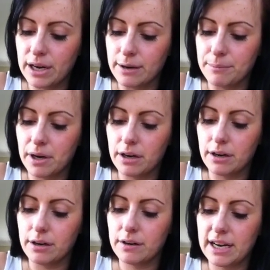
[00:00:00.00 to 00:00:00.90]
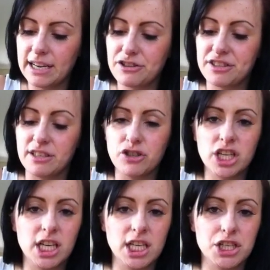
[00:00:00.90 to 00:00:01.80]
her
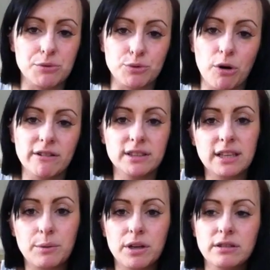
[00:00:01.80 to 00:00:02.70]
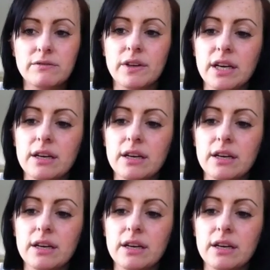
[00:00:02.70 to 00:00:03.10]
HCG, and she was worried that they weren't